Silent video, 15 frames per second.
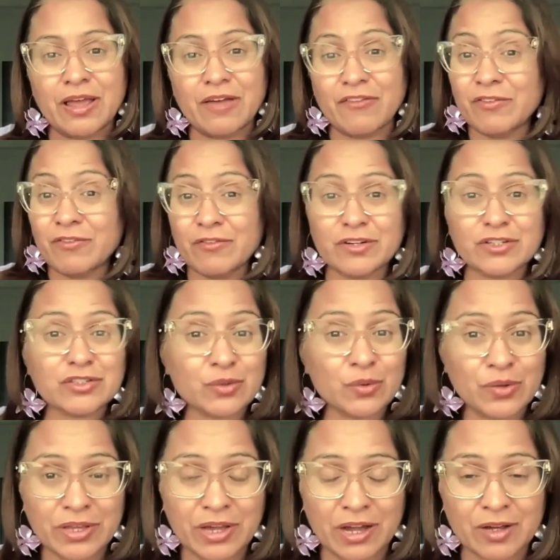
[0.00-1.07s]
When we were so
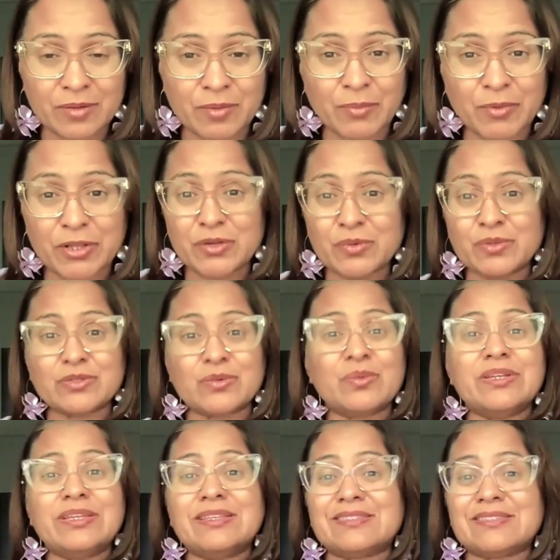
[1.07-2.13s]
young, my brother was
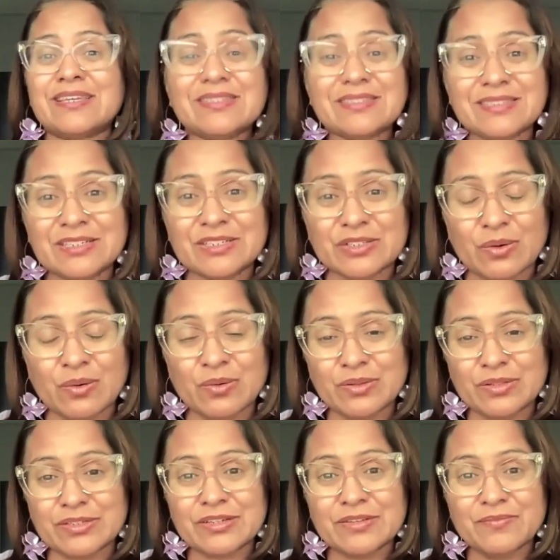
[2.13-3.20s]
only 6 years
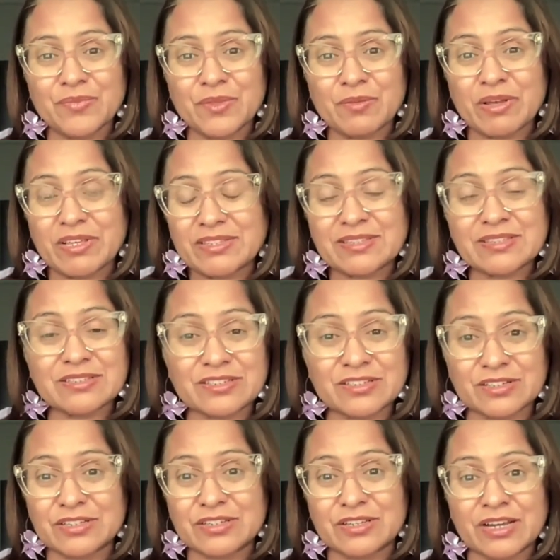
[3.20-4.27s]
old. My
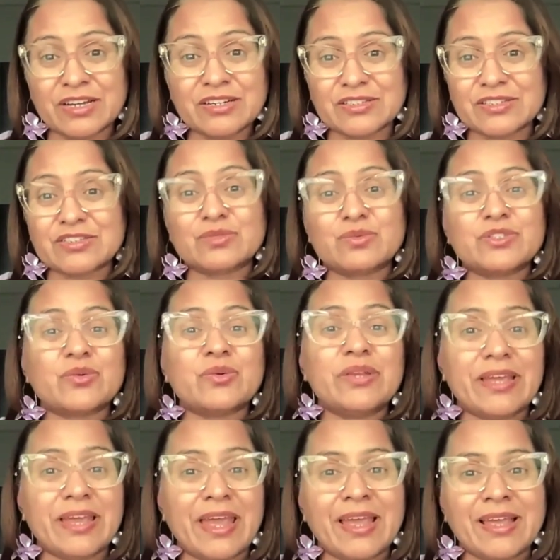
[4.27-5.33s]
younger sister, was
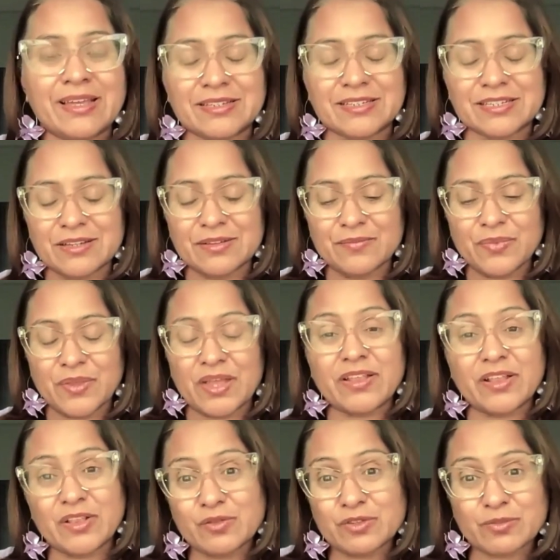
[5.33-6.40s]
only 8. And
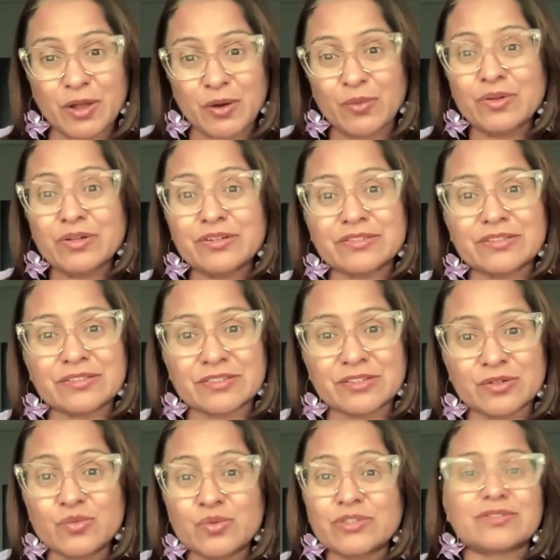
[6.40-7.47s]
then there was my older sister
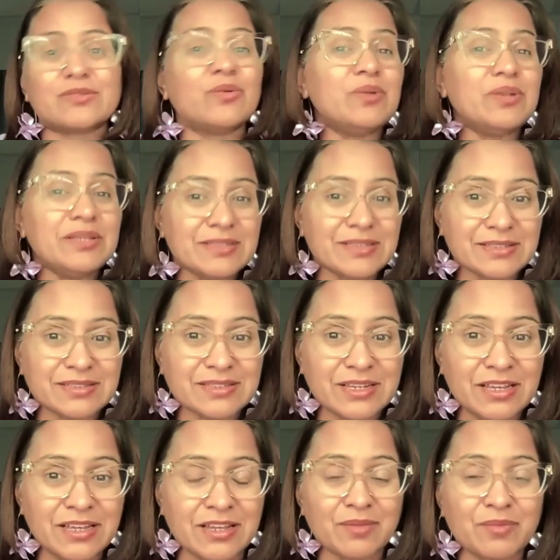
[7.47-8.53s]
who was only
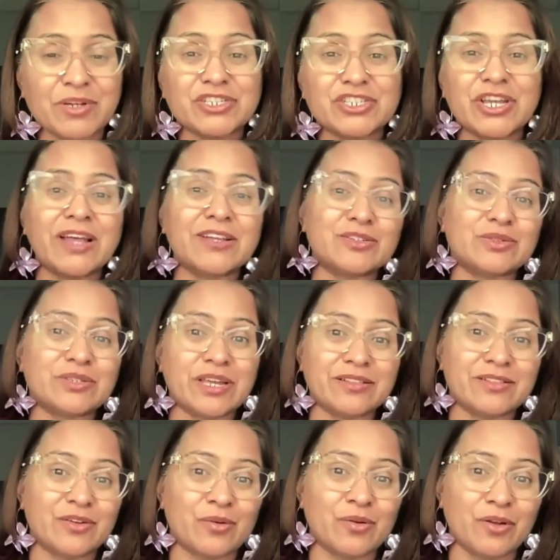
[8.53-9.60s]
16, but she had to take
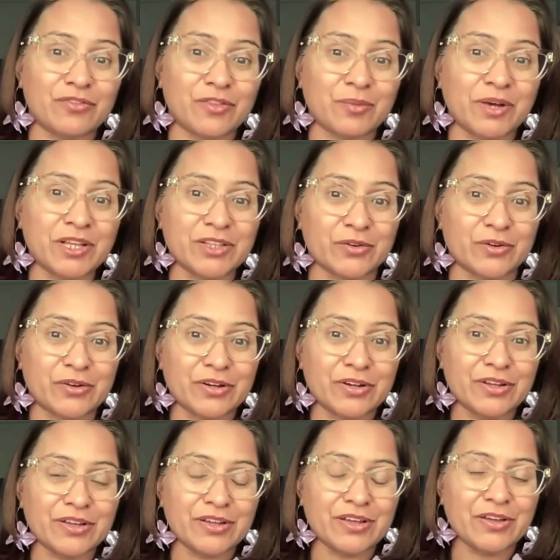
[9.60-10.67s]
the role of the mother
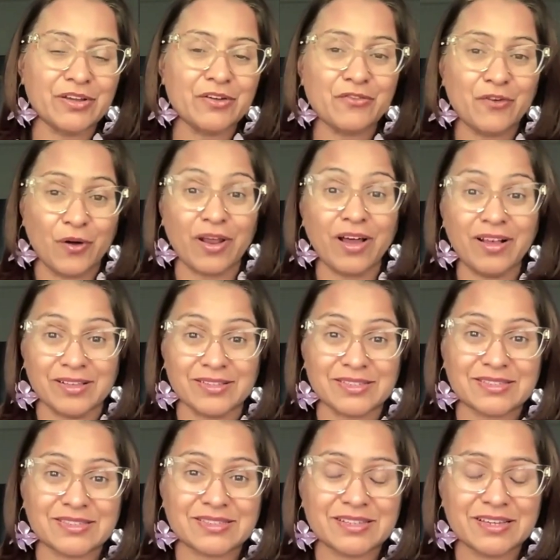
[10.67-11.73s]
for
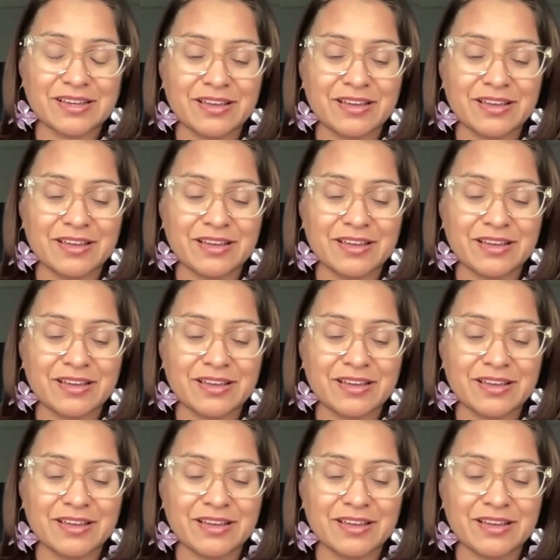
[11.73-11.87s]
us.